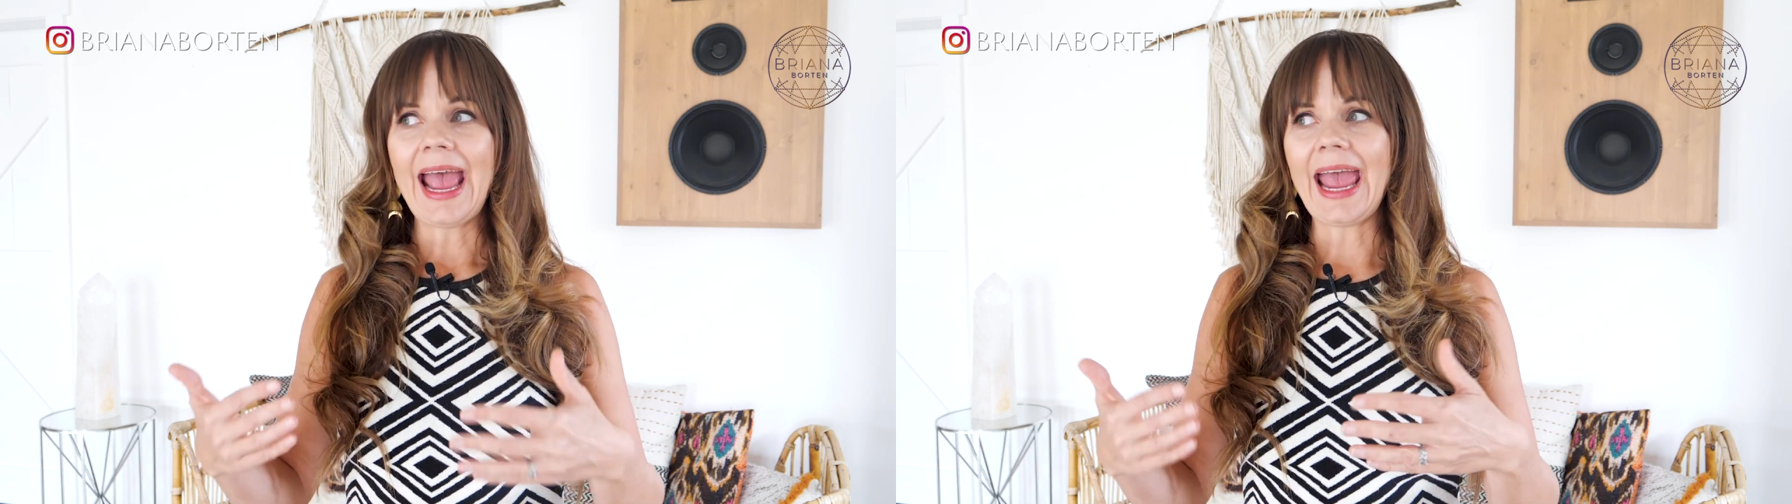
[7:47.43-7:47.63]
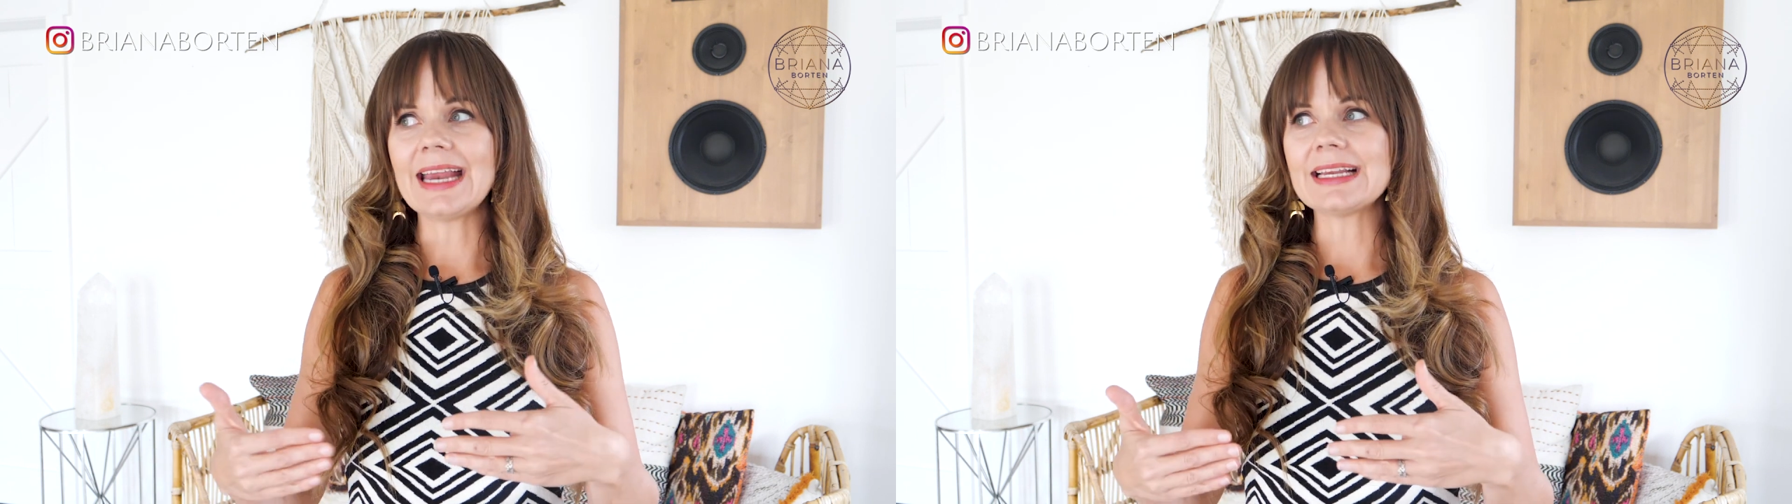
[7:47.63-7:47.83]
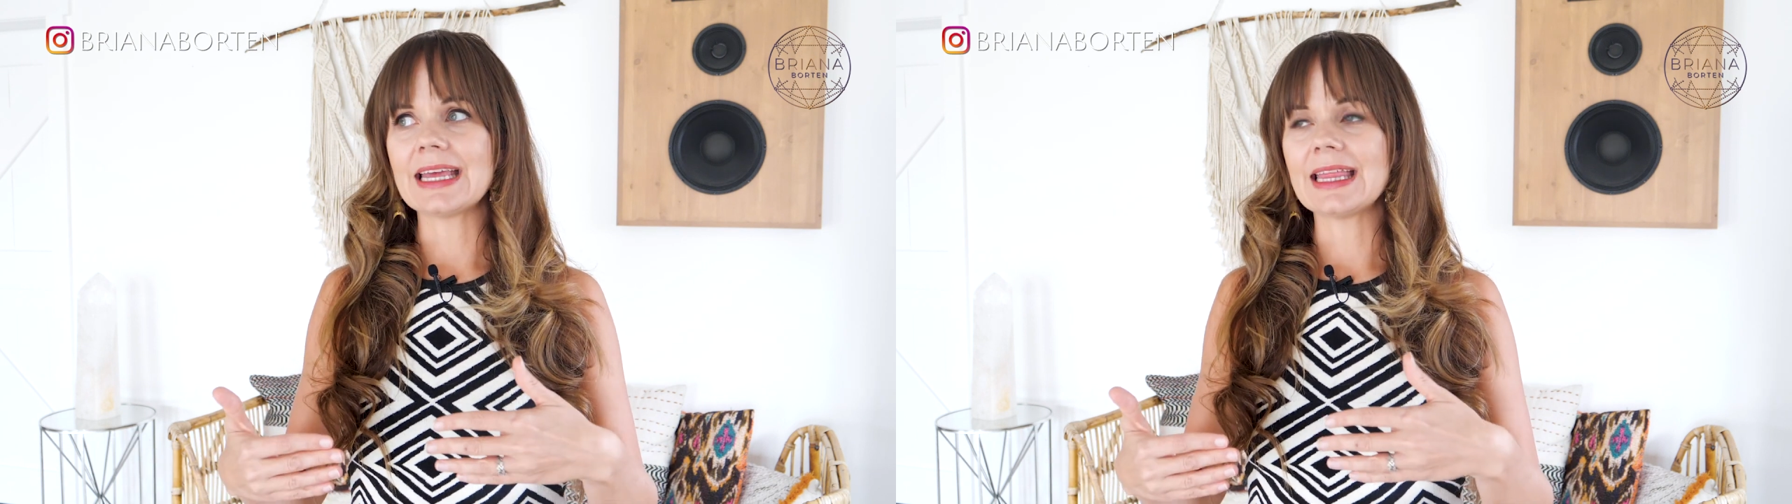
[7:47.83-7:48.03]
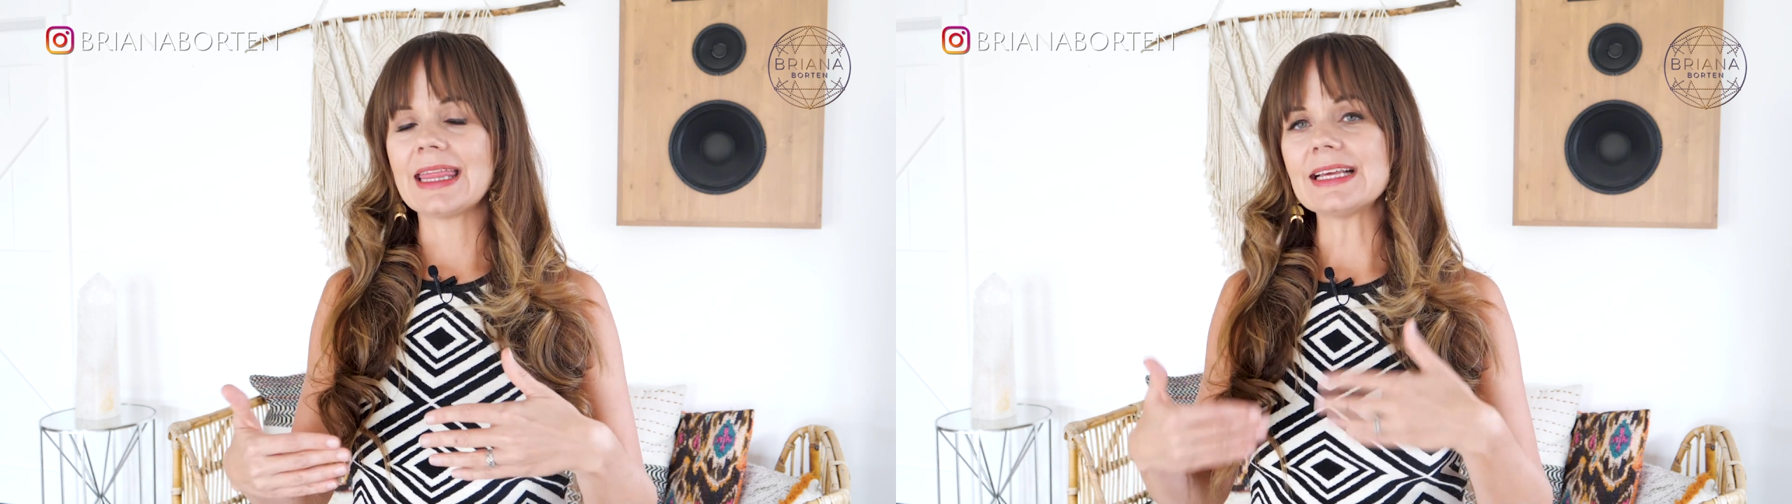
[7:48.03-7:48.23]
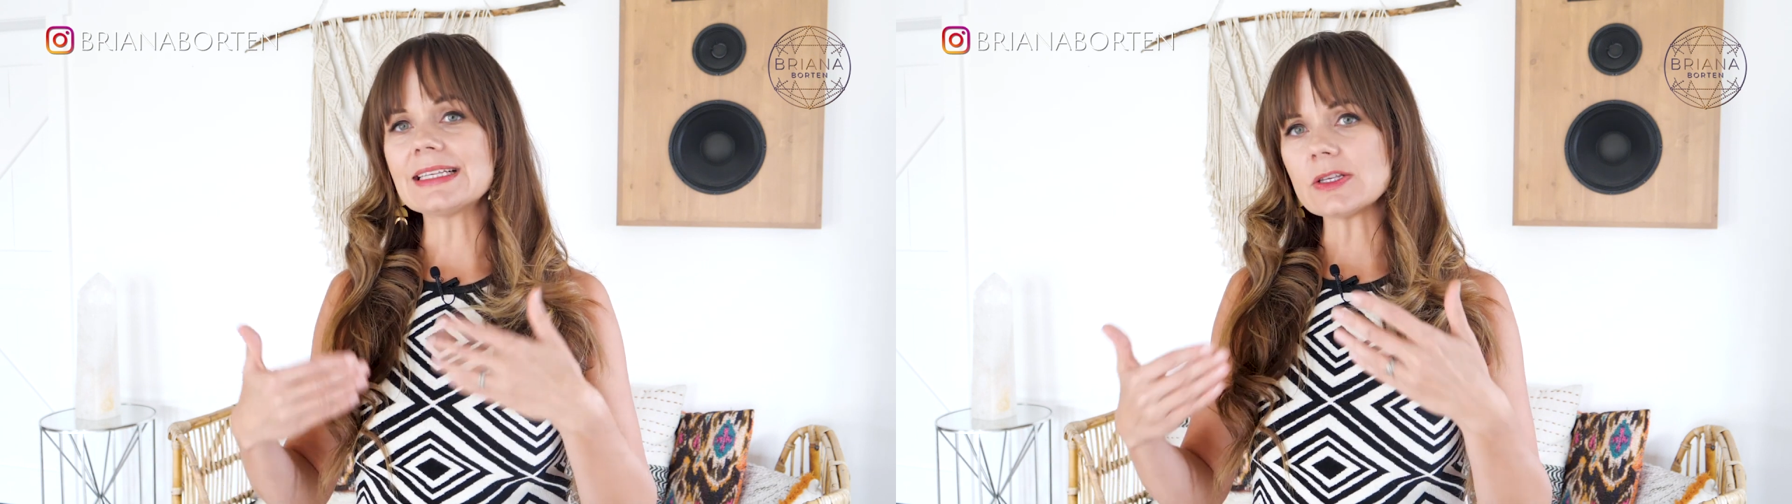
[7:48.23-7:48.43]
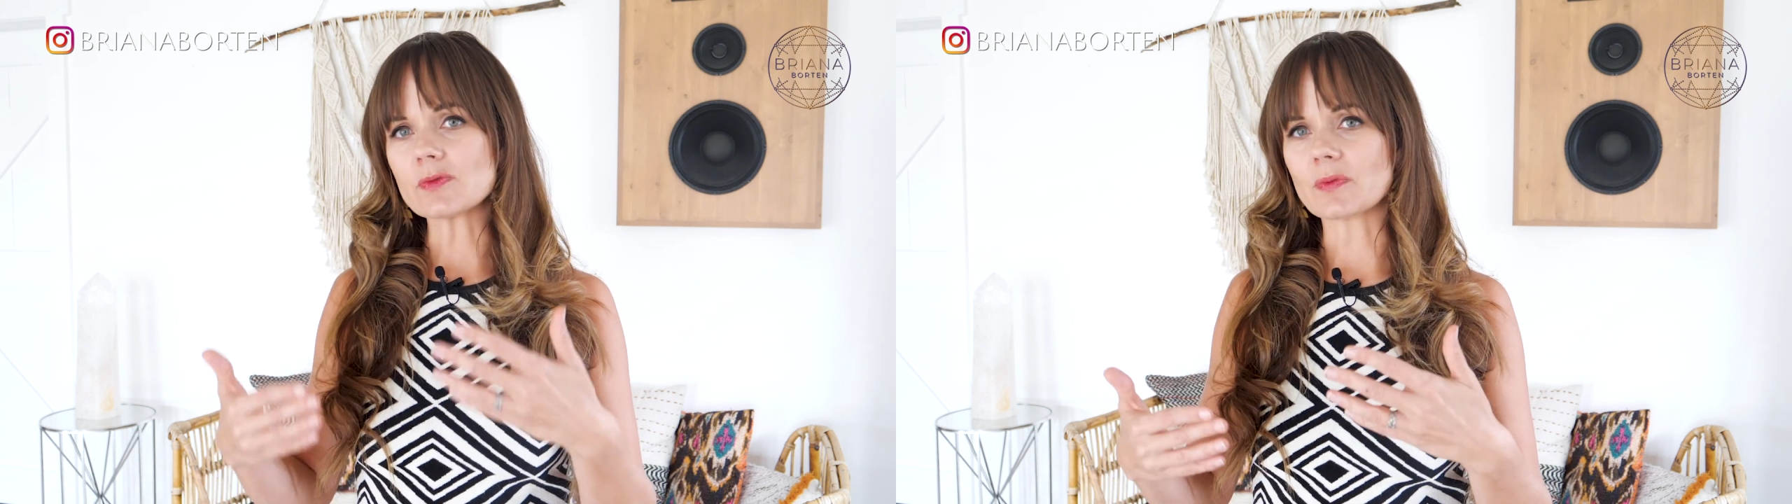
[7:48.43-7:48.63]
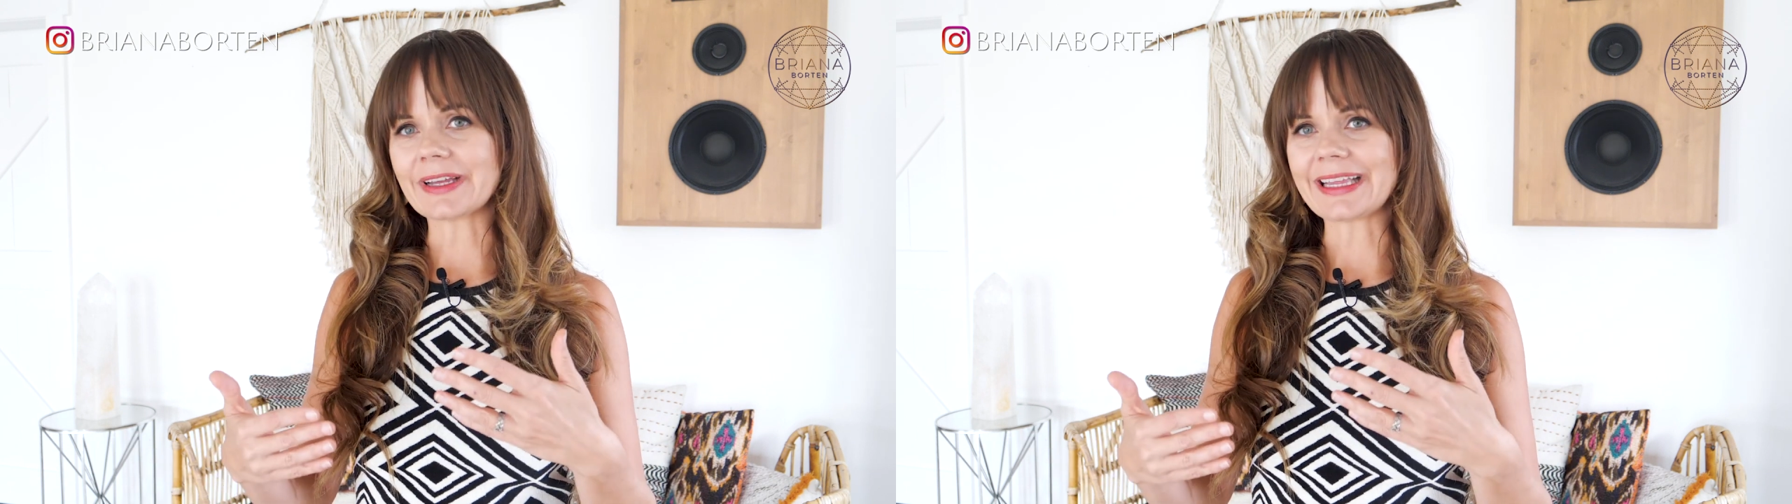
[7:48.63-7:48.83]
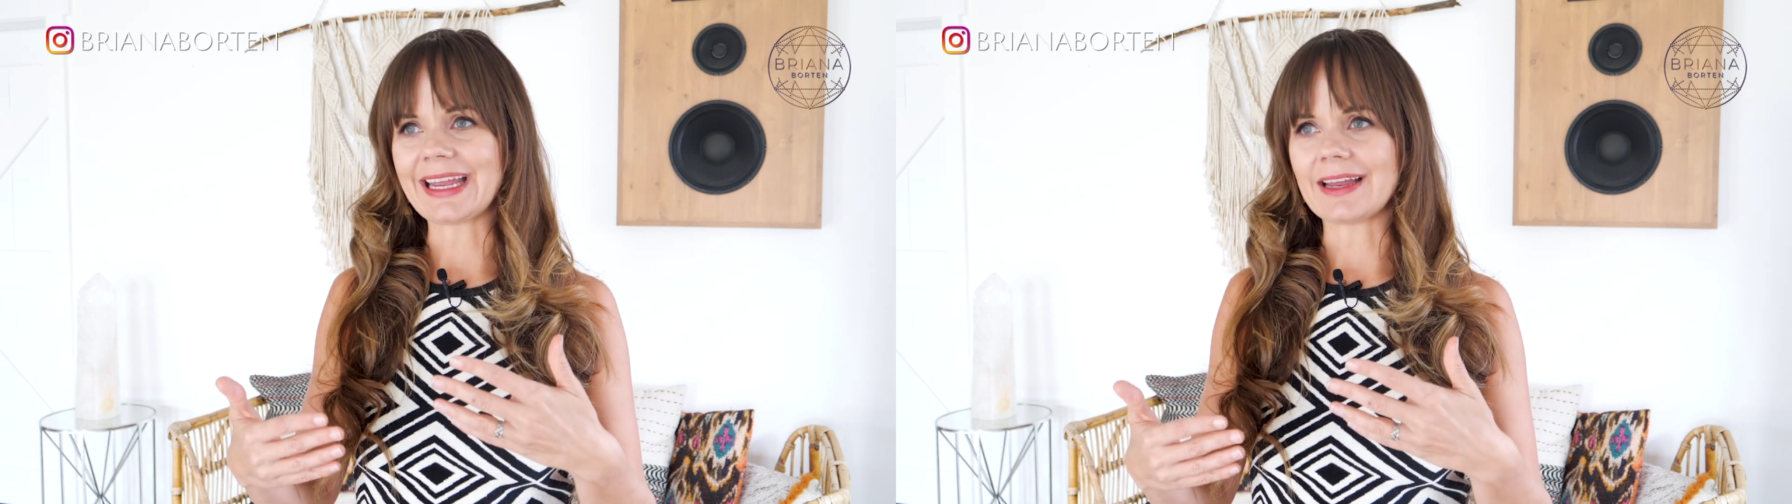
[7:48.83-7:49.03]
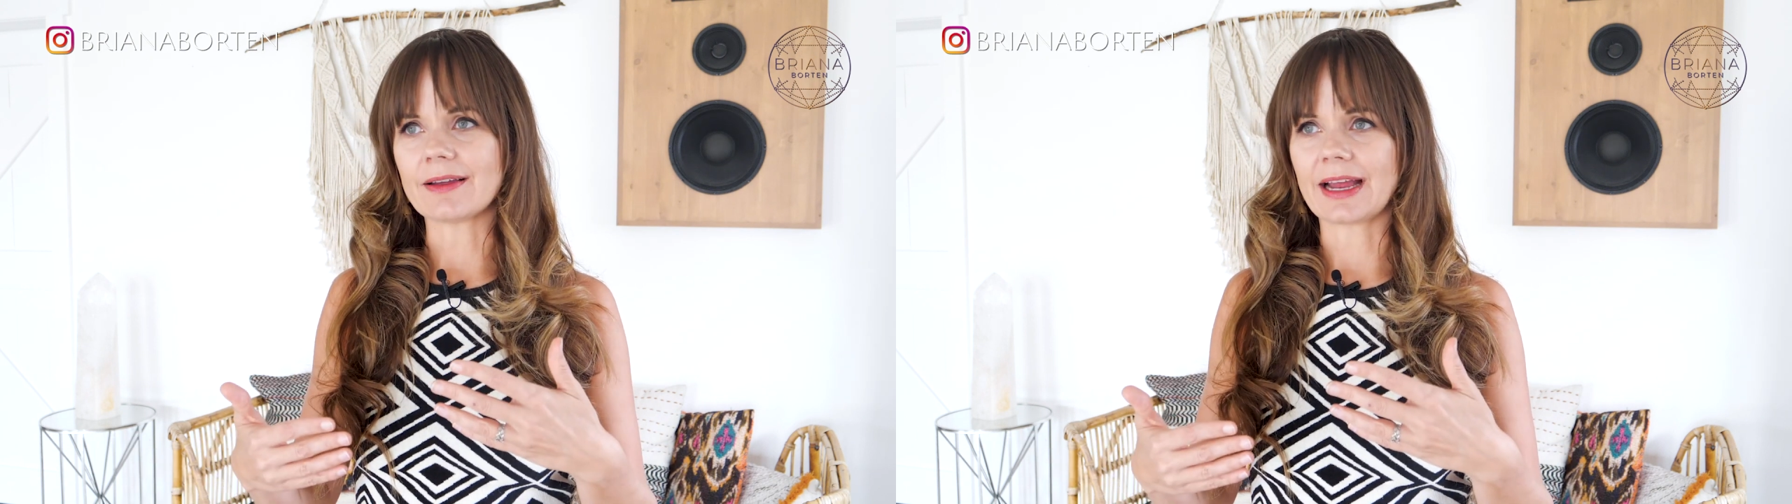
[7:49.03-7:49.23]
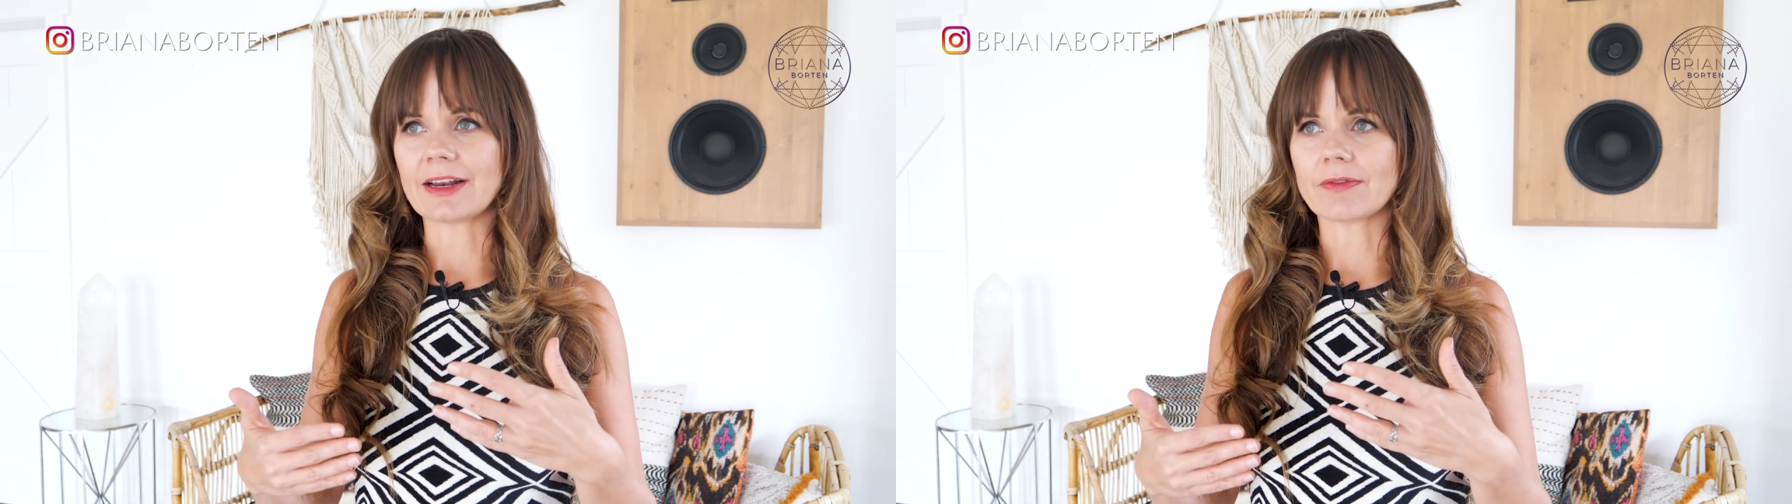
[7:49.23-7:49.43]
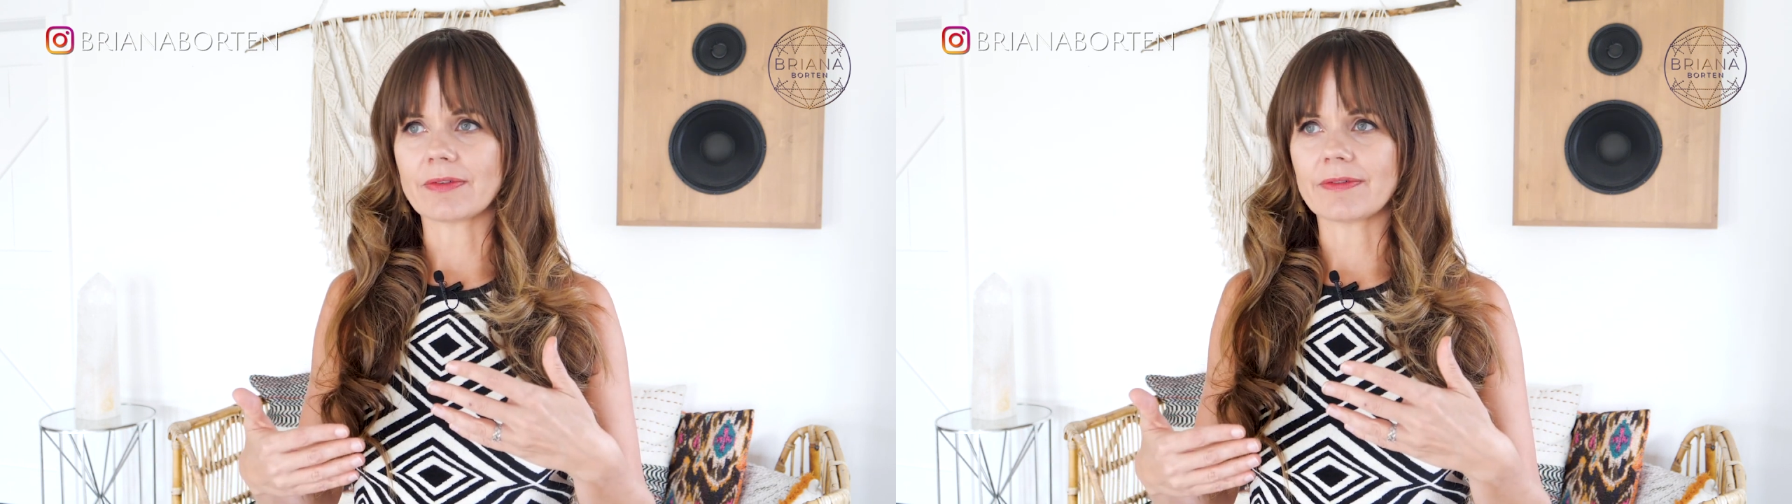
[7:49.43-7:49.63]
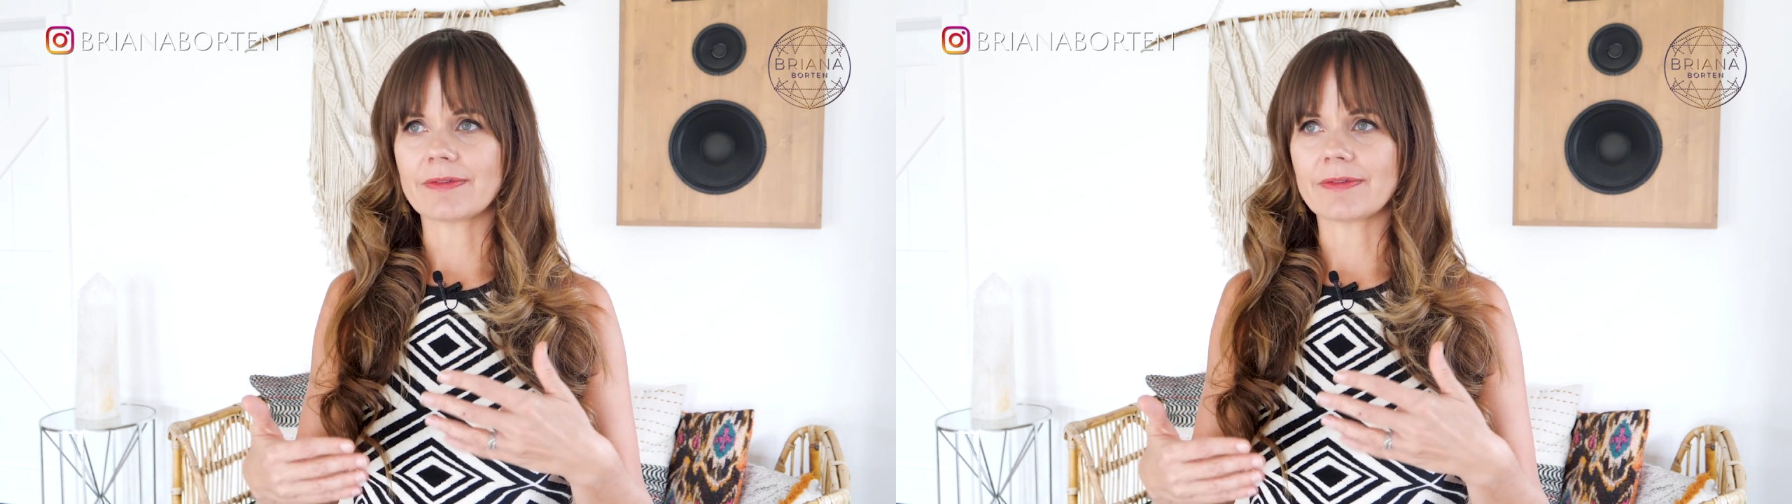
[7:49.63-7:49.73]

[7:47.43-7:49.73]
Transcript: And this is really kind of